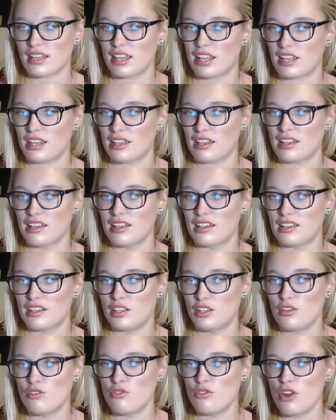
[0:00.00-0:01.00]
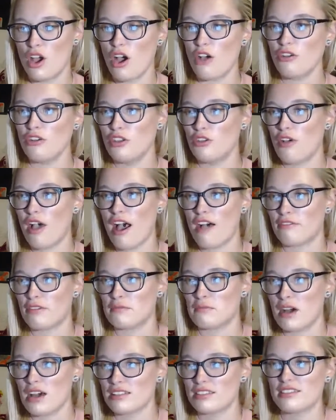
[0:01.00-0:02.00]
Like, you know you
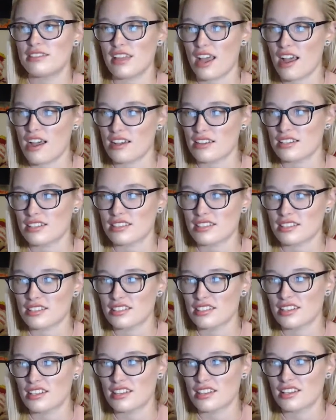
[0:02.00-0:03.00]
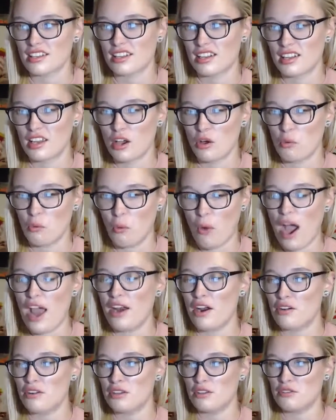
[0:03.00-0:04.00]
have a mustache.
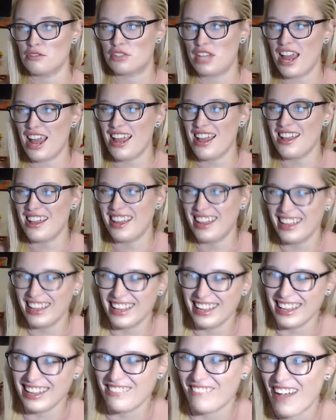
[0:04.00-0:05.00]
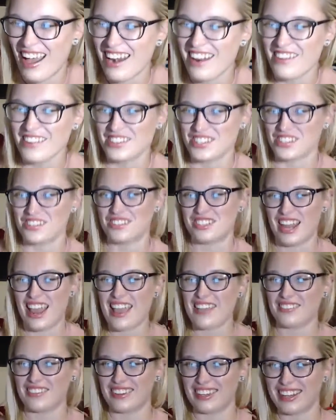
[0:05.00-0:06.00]
Why don't you? Why don't you
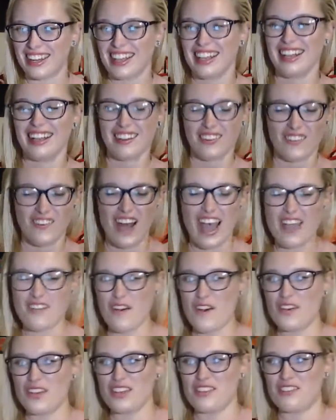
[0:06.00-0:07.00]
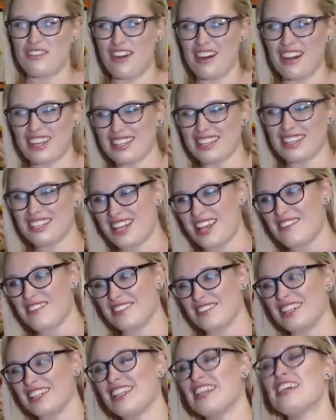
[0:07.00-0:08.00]
shave it? Why won't you fucking
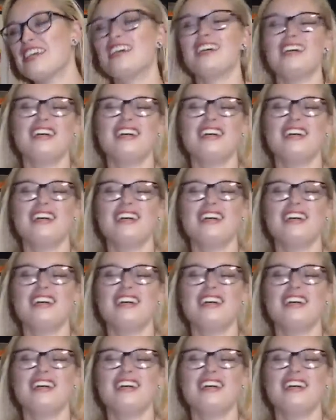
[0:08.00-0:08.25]
shave it?